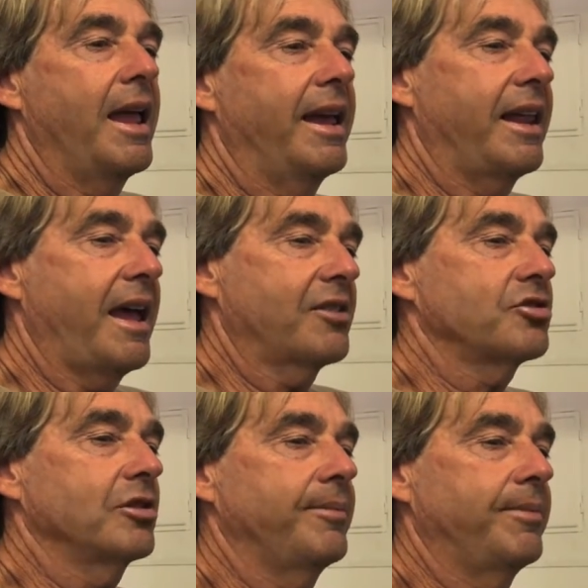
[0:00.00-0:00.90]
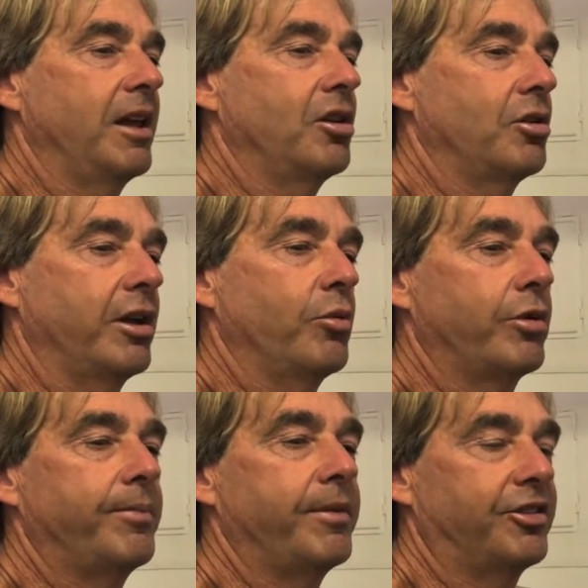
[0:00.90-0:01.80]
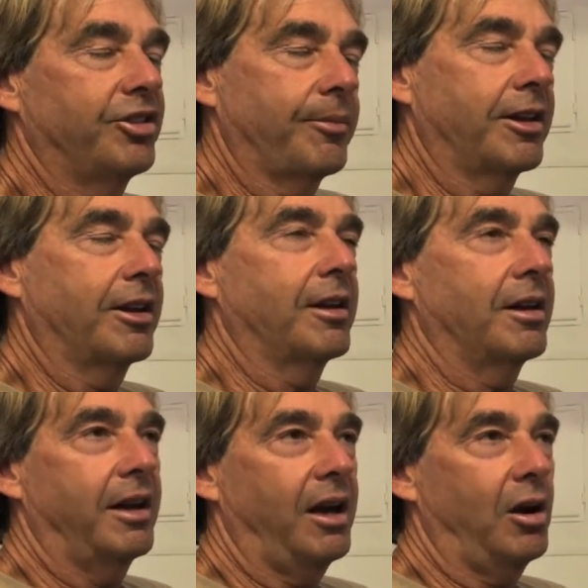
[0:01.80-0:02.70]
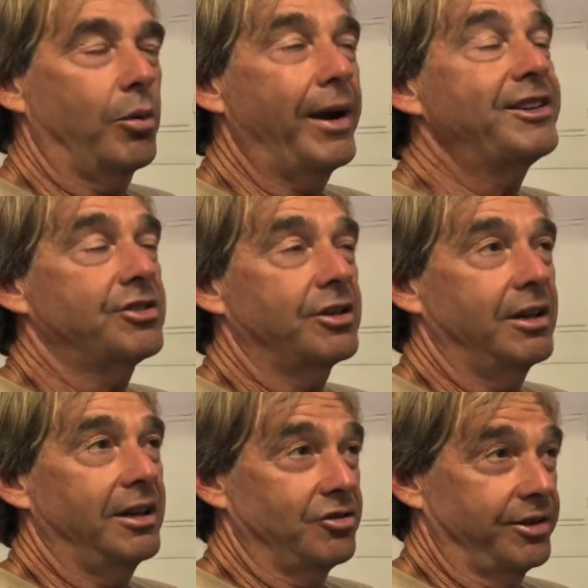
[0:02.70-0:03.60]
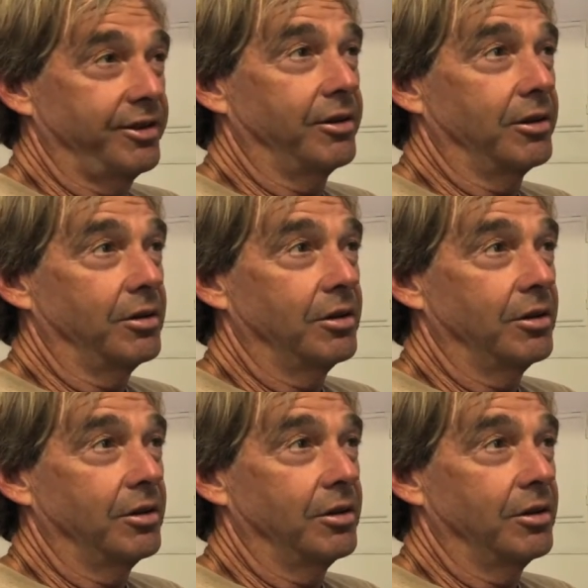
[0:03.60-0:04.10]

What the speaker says: It actually it would be something, aeration in general